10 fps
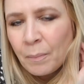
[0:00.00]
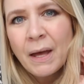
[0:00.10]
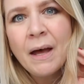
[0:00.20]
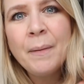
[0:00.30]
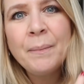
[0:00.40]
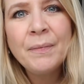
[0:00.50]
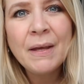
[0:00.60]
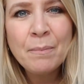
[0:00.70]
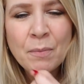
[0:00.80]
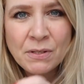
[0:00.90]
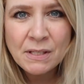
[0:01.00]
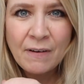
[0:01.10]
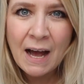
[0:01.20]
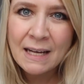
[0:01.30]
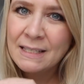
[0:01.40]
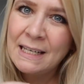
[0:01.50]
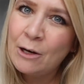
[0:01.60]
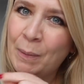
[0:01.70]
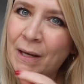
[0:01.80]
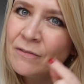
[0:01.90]
But it must have had a
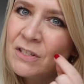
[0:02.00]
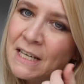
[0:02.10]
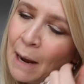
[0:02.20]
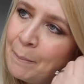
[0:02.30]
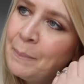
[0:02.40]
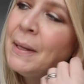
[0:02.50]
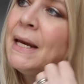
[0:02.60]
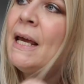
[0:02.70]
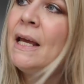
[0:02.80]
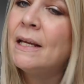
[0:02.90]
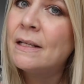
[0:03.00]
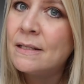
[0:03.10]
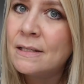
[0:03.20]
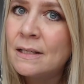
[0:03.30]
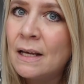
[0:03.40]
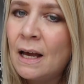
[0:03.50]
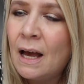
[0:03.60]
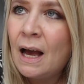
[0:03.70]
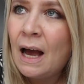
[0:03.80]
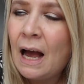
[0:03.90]
little bit of damp in it,
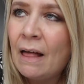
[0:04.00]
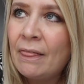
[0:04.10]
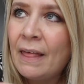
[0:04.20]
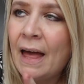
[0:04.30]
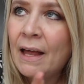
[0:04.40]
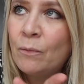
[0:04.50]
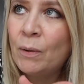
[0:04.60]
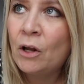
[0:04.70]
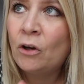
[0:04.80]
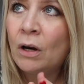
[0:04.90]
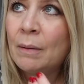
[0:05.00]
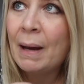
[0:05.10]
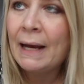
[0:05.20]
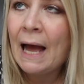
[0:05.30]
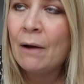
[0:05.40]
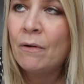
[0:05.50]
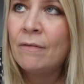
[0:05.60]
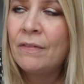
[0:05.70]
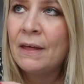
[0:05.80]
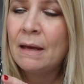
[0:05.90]
and then when I got it back out
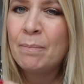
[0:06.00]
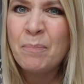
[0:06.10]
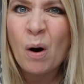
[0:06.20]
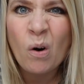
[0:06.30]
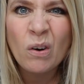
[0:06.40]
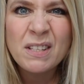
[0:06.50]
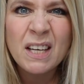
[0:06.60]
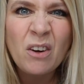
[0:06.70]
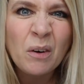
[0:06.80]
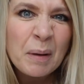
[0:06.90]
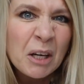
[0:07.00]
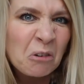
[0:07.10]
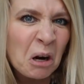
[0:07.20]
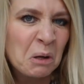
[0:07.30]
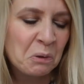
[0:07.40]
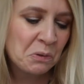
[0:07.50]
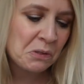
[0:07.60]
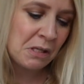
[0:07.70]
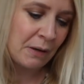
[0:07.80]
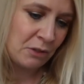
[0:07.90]
of the box, it had gone a bit
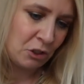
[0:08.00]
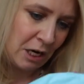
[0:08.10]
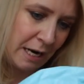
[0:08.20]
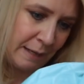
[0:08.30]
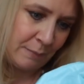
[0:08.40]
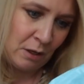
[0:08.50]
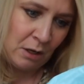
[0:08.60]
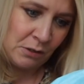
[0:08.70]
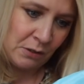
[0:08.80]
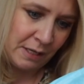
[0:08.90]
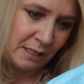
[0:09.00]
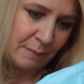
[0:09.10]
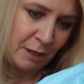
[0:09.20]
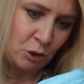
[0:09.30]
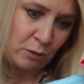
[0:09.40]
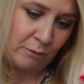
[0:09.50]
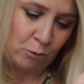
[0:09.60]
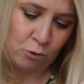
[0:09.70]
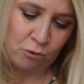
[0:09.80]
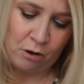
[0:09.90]
gross. That was a shame. So I need to make sure they're
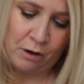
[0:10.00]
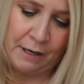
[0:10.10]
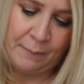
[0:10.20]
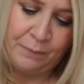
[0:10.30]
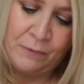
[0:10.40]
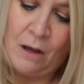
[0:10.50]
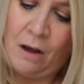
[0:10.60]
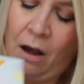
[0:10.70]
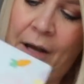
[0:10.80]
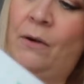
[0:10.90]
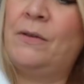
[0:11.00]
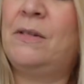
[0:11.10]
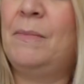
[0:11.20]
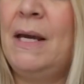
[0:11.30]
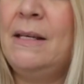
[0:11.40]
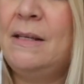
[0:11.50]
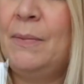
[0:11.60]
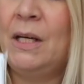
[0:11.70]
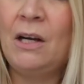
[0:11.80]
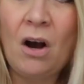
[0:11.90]
all dry. I got some Easter
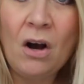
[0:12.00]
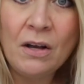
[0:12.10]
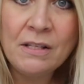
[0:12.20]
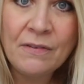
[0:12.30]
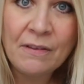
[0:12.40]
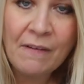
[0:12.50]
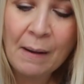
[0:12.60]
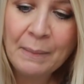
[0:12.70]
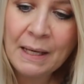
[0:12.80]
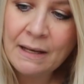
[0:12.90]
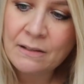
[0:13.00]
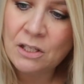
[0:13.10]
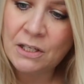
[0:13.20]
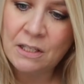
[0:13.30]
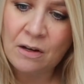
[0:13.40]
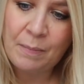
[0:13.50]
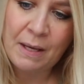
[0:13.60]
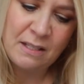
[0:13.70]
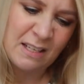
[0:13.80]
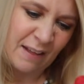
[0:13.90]
bunny cards for the family,
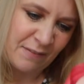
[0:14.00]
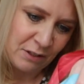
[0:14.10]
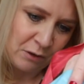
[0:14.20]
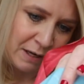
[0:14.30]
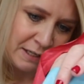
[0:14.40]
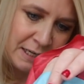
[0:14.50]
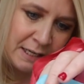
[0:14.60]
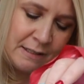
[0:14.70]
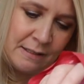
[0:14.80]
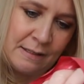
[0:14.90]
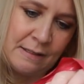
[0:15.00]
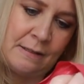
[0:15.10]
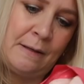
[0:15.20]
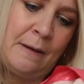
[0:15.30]
99p, so nans and grandads.